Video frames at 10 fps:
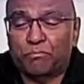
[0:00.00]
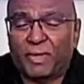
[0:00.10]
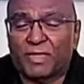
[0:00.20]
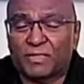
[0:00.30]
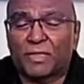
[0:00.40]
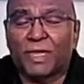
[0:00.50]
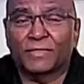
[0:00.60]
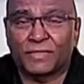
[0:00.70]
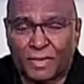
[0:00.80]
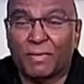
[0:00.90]
Big
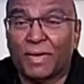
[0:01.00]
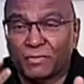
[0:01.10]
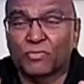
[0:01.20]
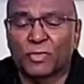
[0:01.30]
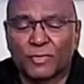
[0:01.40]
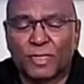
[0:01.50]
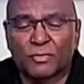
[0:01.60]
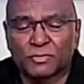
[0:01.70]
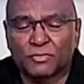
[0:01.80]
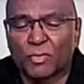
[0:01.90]
thighs like mine were when I
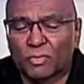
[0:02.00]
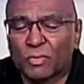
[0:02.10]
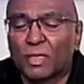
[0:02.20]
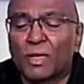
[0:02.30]
was born.